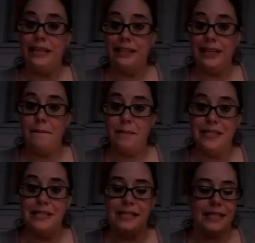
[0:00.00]
that
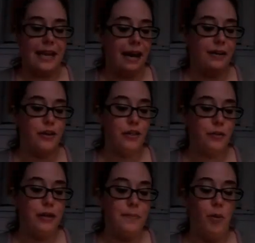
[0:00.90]
means it's gotten a
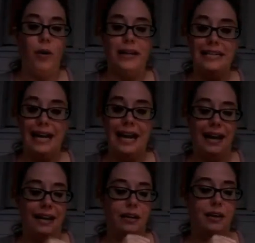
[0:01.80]

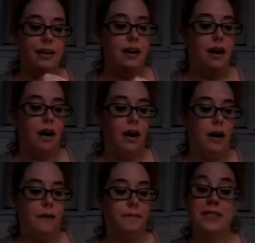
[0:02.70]
3.9